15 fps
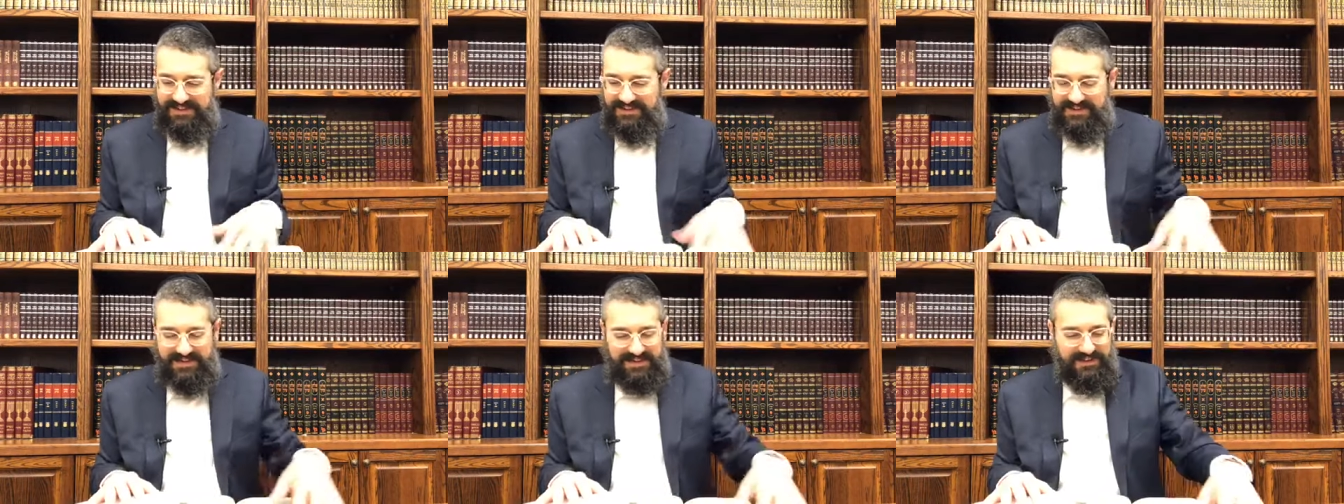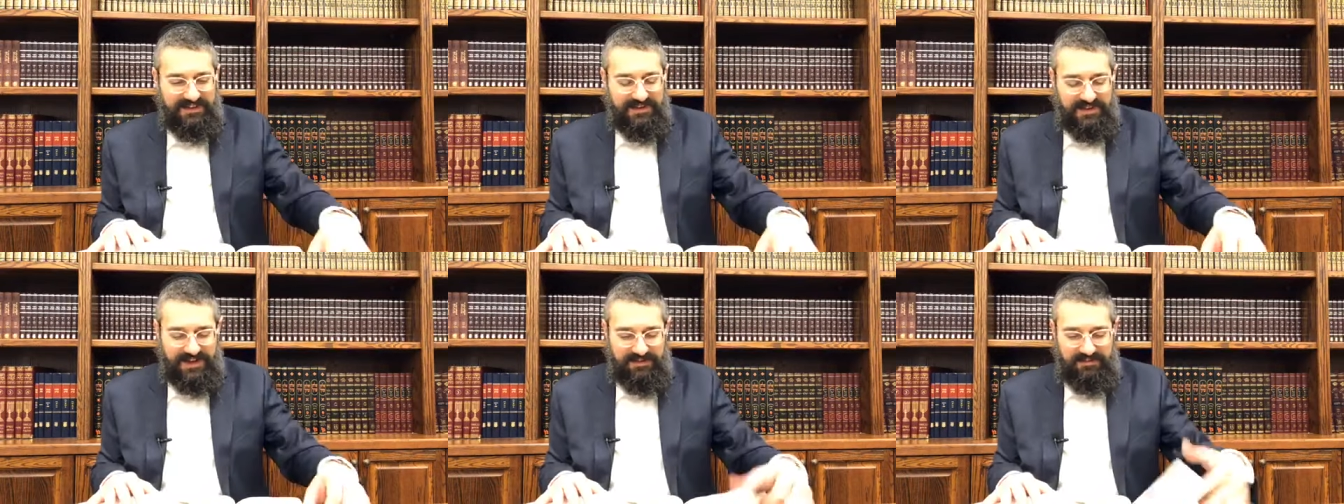this
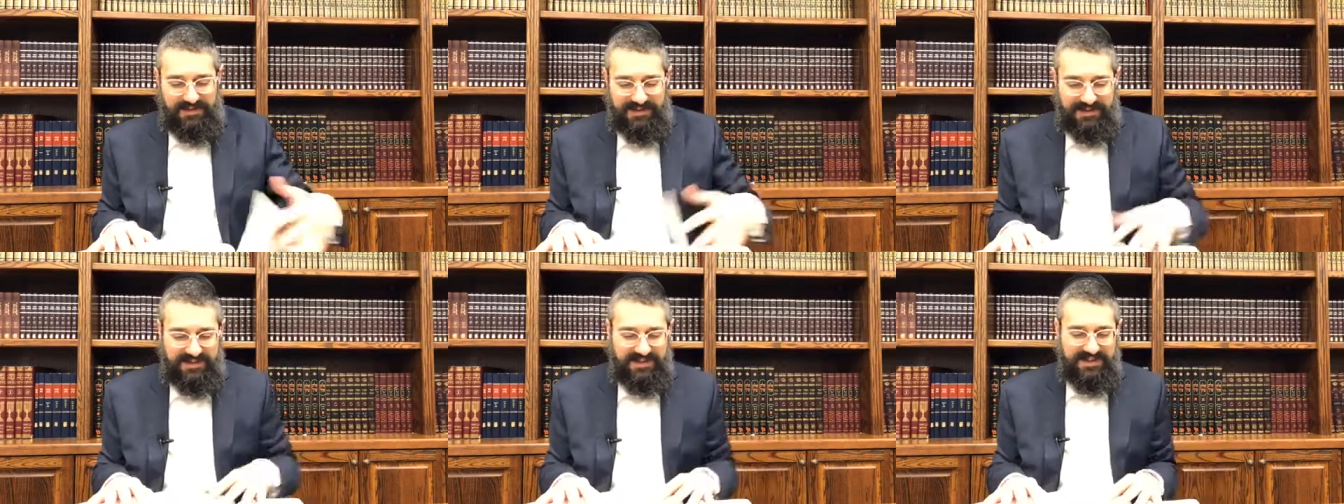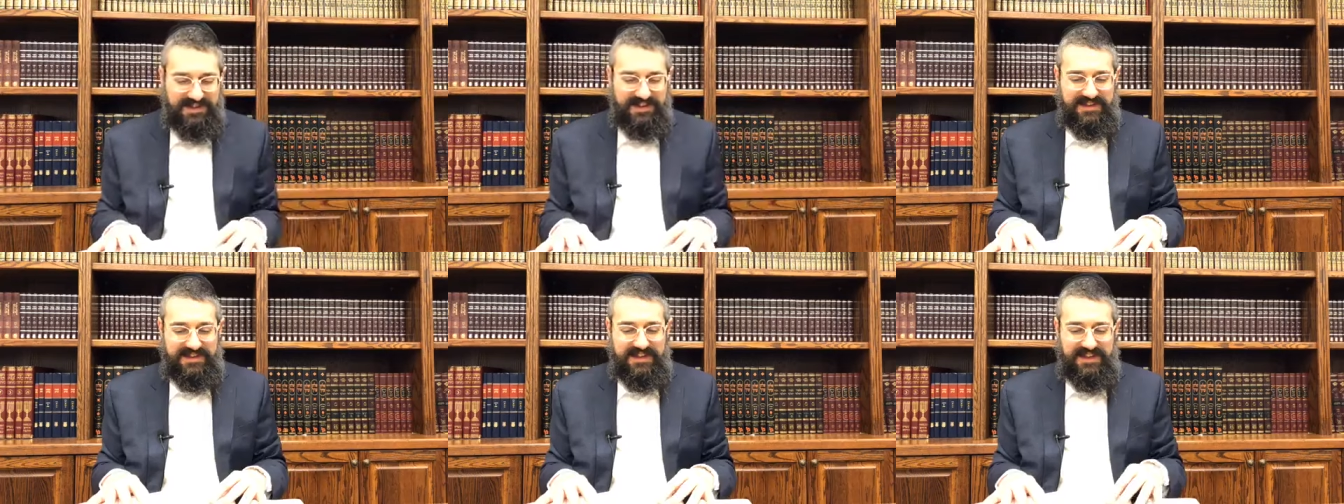Yiddishkeit business
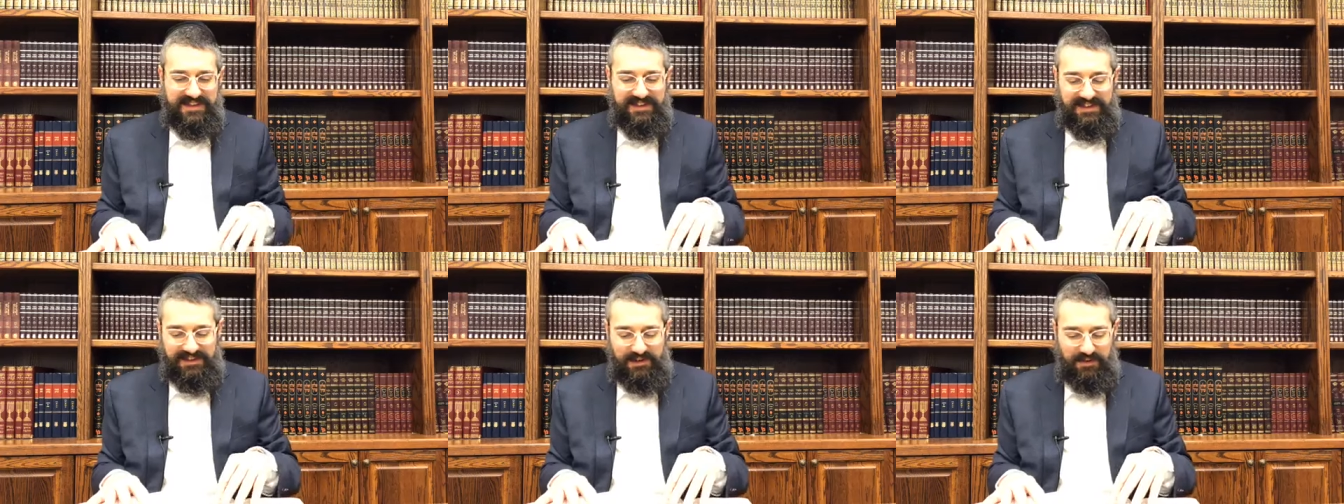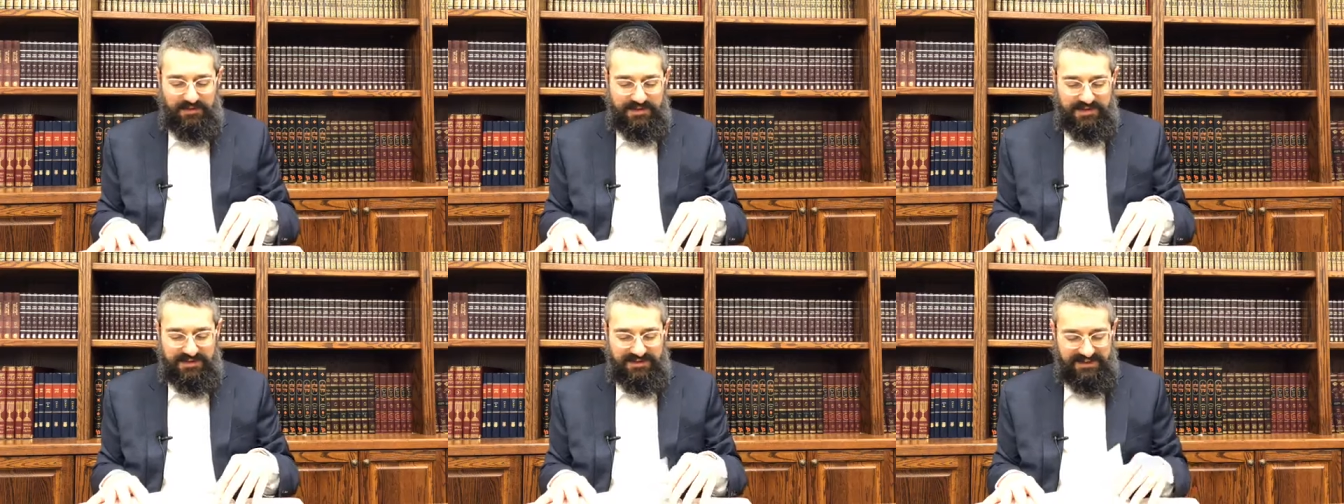is exceedingly
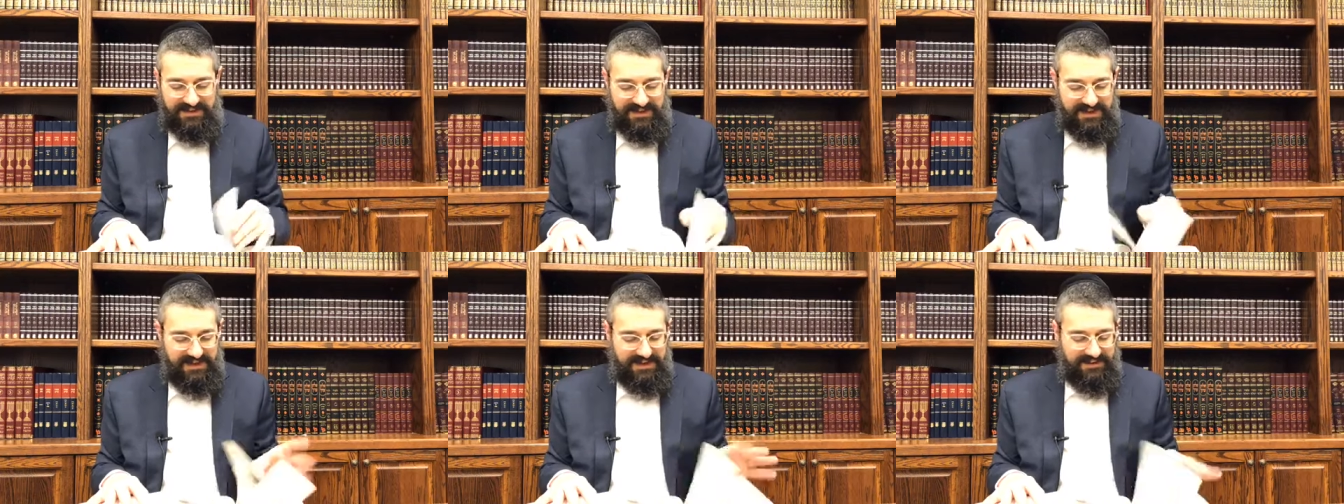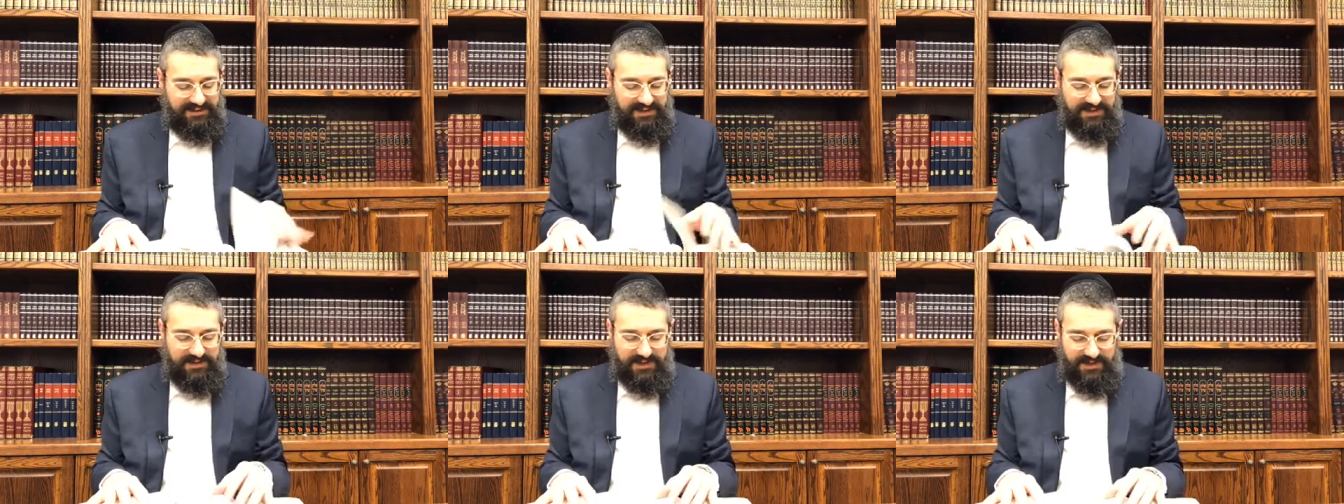close
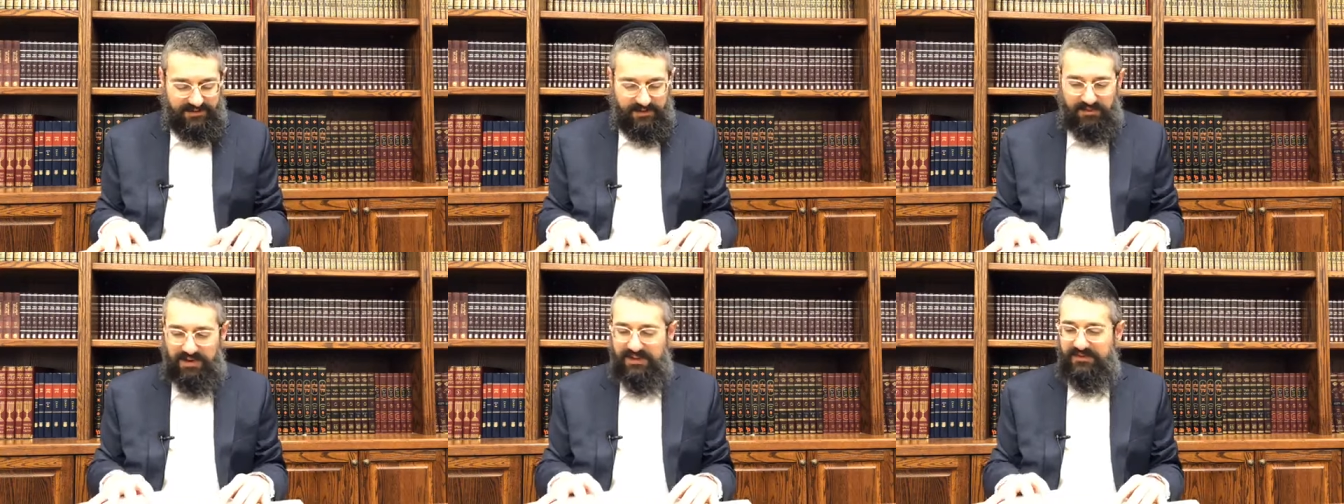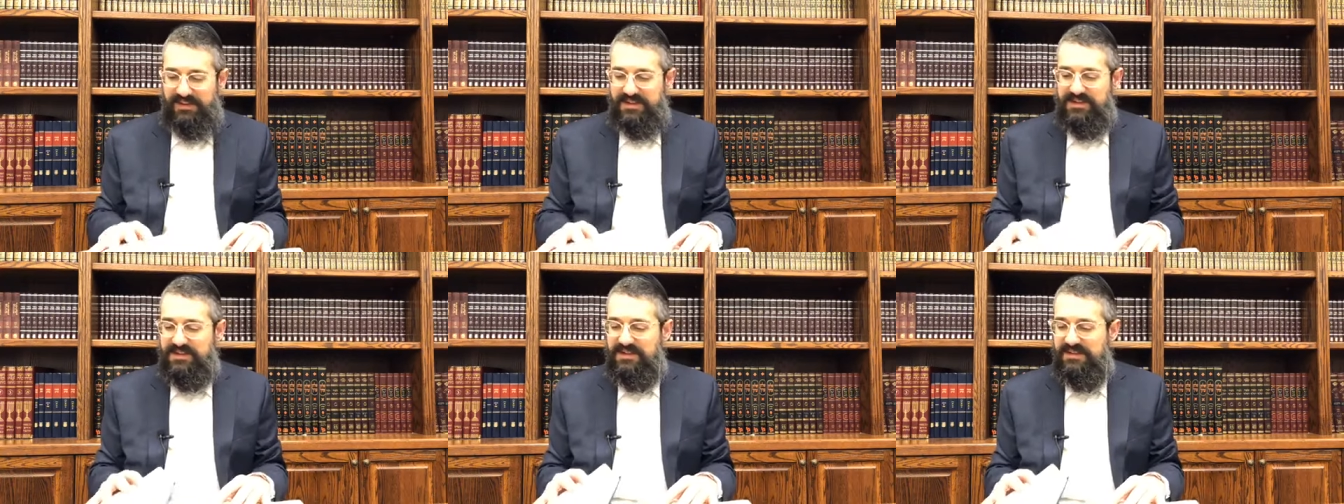to each and every one of
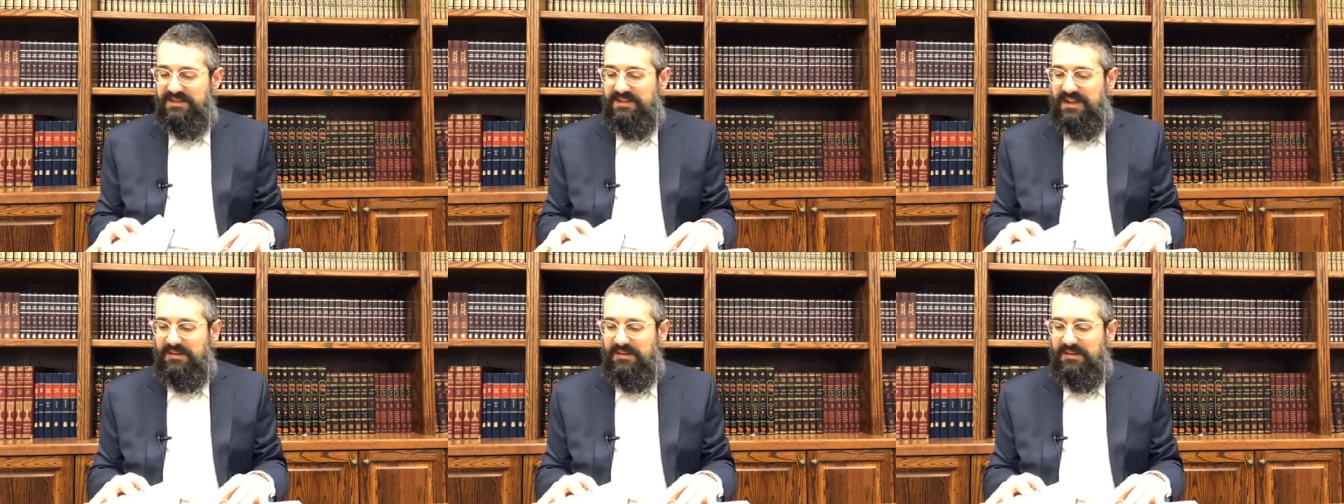us.